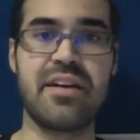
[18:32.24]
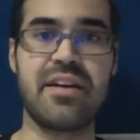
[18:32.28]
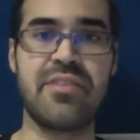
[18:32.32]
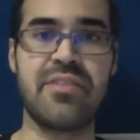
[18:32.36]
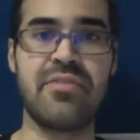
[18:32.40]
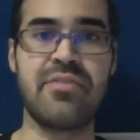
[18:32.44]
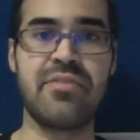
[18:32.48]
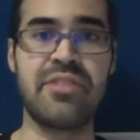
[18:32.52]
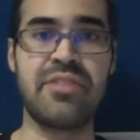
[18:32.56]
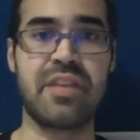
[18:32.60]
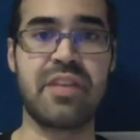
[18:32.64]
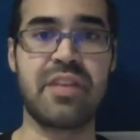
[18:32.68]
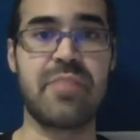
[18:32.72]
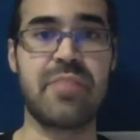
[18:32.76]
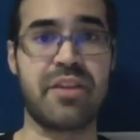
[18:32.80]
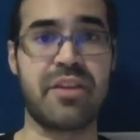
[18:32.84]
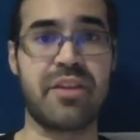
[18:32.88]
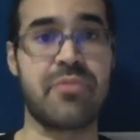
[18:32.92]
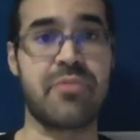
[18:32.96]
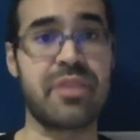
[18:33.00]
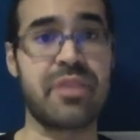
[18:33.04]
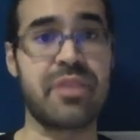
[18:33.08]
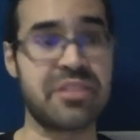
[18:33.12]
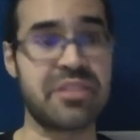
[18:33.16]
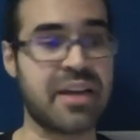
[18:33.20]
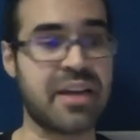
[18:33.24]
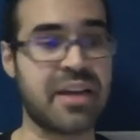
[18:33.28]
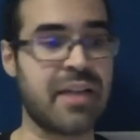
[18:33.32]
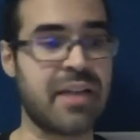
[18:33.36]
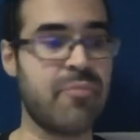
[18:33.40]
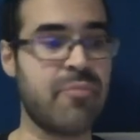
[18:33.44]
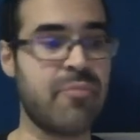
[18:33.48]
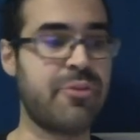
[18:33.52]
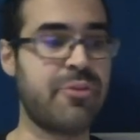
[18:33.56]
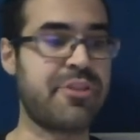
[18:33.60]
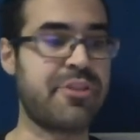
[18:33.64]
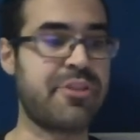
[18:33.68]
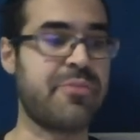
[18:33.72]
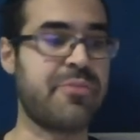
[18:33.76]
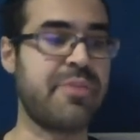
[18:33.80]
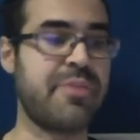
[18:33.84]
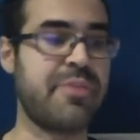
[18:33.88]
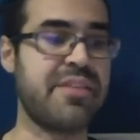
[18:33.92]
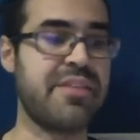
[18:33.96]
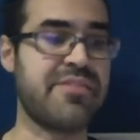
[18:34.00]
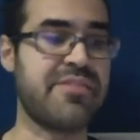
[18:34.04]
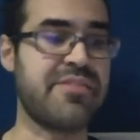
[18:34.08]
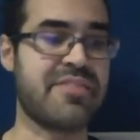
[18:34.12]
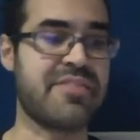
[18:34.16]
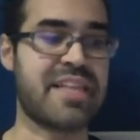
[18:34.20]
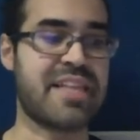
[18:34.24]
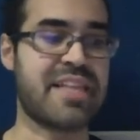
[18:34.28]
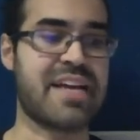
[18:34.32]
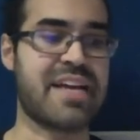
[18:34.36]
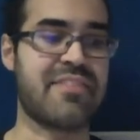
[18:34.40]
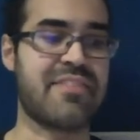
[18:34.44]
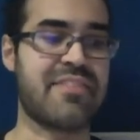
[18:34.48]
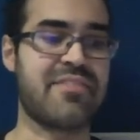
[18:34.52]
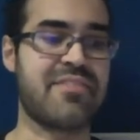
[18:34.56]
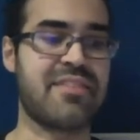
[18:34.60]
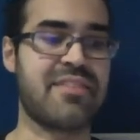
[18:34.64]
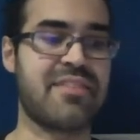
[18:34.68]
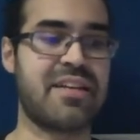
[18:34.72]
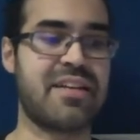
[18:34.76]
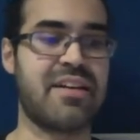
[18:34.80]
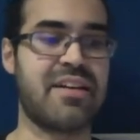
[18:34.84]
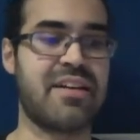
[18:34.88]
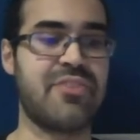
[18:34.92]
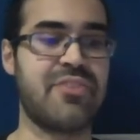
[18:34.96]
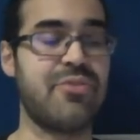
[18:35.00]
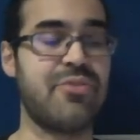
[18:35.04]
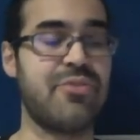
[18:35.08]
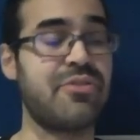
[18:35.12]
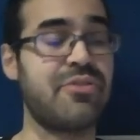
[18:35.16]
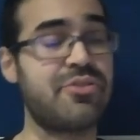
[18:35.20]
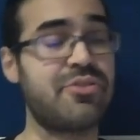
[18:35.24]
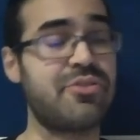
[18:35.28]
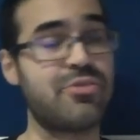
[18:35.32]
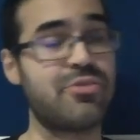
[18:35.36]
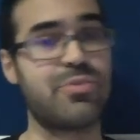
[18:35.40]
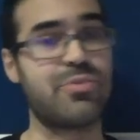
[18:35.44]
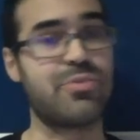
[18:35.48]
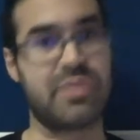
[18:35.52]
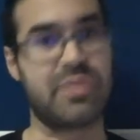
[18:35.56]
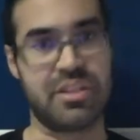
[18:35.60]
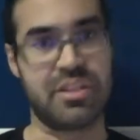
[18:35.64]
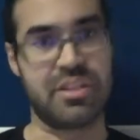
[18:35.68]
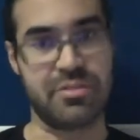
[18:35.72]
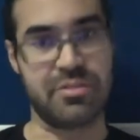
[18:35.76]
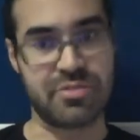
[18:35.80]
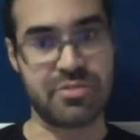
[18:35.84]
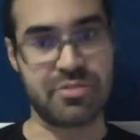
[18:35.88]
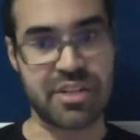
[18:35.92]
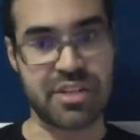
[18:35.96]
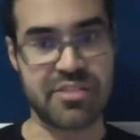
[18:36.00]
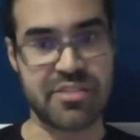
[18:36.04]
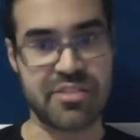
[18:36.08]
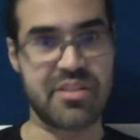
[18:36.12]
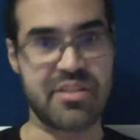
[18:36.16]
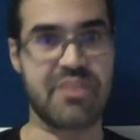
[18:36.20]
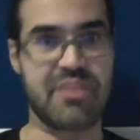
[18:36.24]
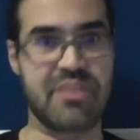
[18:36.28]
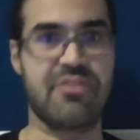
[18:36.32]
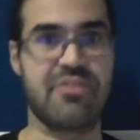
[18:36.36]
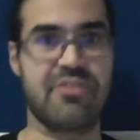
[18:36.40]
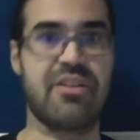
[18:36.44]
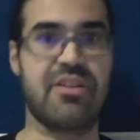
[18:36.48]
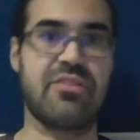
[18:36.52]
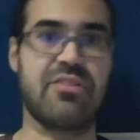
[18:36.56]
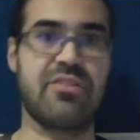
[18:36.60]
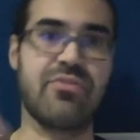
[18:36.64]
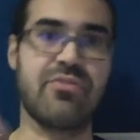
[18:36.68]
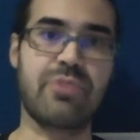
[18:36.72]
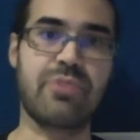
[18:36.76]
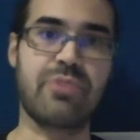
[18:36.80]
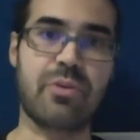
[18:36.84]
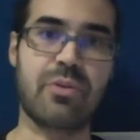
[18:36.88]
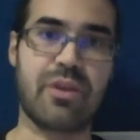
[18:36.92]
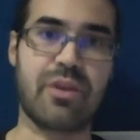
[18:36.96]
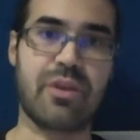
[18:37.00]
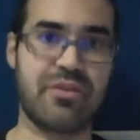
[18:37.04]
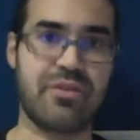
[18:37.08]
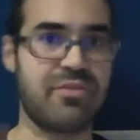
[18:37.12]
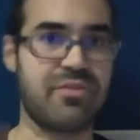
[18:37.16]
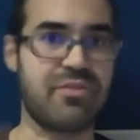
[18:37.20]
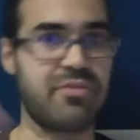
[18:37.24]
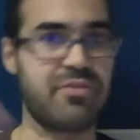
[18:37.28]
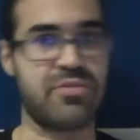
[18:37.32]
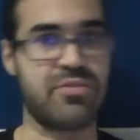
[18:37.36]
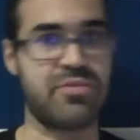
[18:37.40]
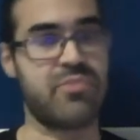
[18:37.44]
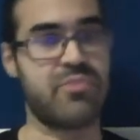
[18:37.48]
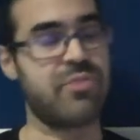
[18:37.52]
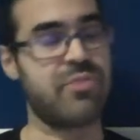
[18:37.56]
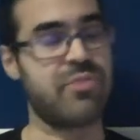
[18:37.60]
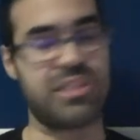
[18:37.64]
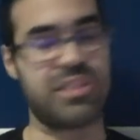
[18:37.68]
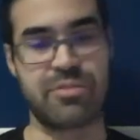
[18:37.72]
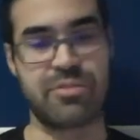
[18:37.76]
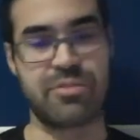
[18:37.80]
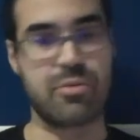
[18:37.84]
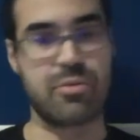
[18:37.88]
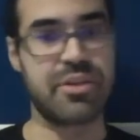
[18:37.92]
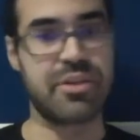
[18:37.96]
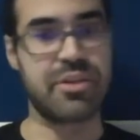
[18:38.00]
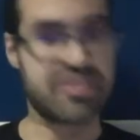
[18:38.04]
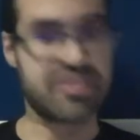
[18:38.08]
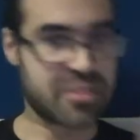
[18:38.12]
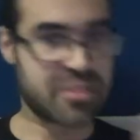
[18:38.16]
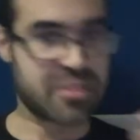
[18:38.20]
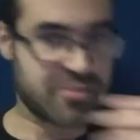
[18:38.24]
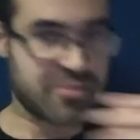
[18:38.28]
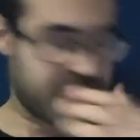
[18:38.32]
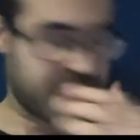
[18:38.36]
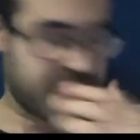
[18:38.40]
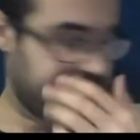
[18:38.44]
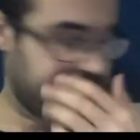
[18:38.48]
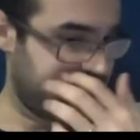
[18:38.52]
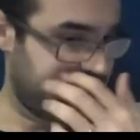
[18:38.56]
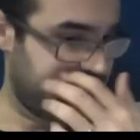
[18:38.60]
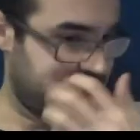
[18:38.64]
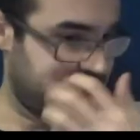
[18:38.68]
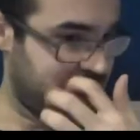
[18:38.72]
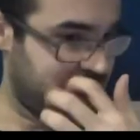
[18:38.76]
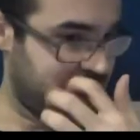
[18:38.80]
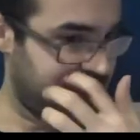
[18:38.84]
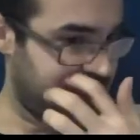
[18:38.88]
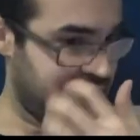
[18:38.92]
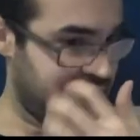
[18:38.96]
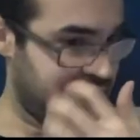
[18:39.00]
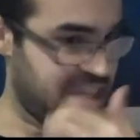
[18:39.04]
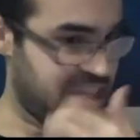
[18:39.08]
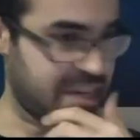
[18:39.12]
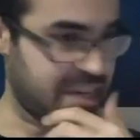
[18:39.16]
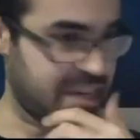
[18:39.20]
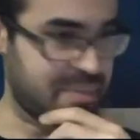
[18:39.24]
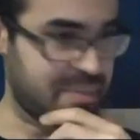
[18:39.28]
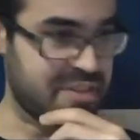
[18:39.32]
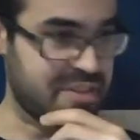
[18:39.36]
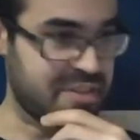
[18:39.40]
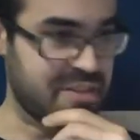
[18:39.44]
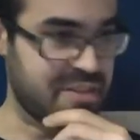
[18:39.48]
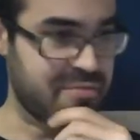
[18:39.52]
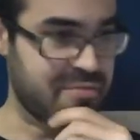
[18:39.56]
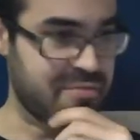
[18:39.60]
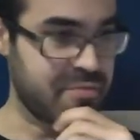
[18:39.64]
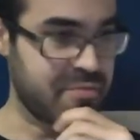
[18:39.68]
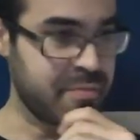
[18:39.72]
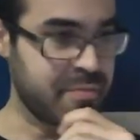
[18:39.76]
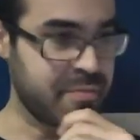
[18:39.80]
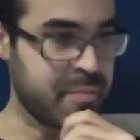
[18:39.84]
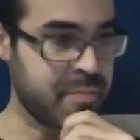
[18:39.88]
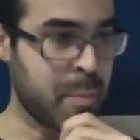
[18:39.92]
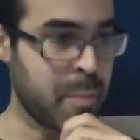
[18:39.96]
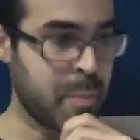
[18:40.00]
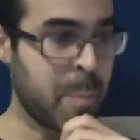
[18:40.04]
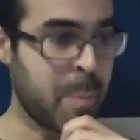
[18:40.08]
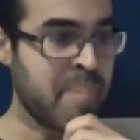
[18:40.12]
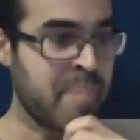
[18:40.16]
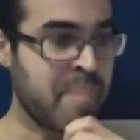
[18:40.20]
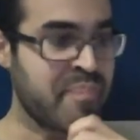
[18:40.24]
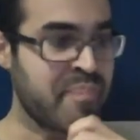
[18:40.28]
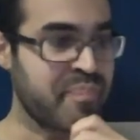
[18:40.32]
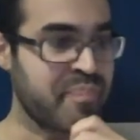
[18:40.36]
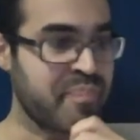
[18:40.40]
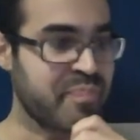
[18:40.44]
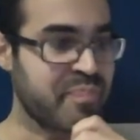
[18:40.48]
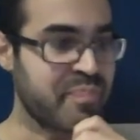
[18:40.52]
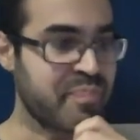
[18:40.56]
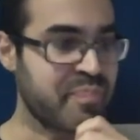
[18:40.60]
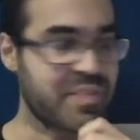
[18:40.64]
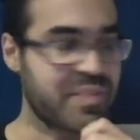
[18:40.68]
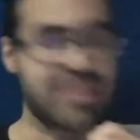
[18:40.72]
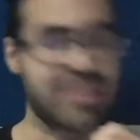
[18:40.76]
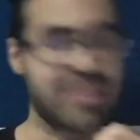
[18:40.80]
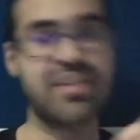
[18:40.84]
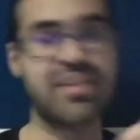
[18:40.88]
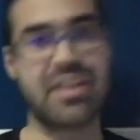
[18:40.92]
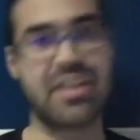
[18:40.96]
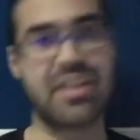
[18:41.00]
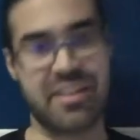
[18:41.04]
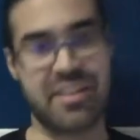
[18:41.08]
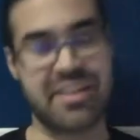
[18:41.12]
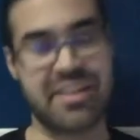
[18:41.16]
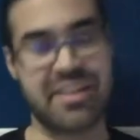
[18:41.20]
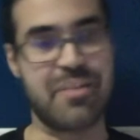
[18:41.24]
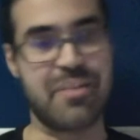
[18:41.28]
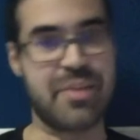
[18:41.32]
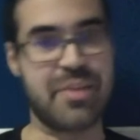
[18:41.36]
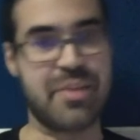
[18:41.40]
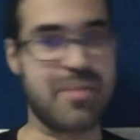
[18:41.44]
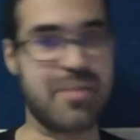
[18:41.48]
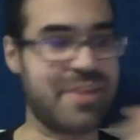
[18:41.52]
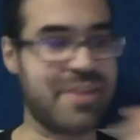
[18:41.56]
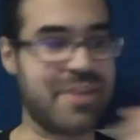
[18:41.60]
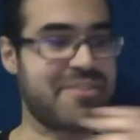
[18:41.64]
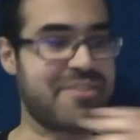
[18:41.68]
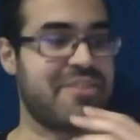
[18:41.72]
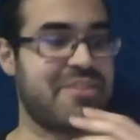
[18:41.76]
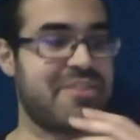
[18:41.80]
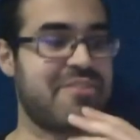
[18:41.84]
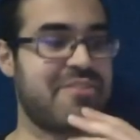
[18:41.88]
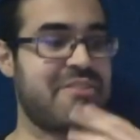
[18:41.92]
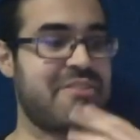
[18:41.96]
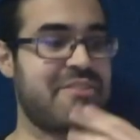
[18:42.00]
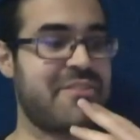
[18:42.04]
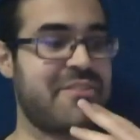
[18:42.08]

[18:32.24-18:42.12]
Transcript: done by the runtime, which means that you can choose one that you trust, and you're not required to use whichever one is configured by the dApp itself. Kind of like how MetaMask does it.